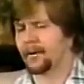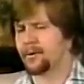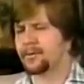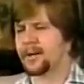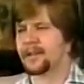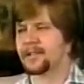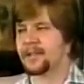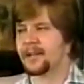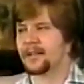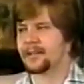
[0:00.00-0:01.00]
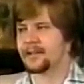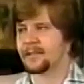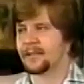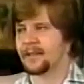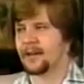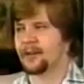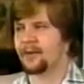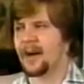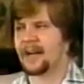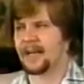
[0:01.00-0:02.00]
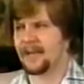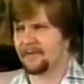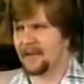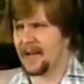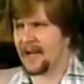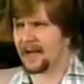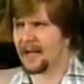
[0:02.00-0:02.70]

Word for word: who's going to sit on your right and left hand?